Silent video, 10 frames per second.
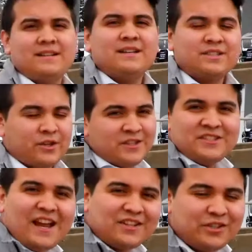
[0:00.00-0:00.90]
So this
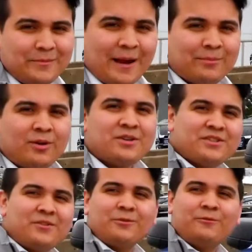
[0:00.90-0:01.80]
is actually my
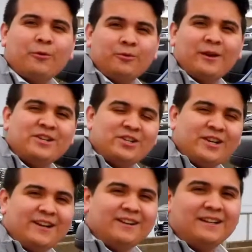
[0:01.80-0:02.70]
personal Ford Ranger
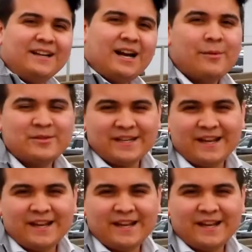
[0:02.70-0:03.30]
here. It's an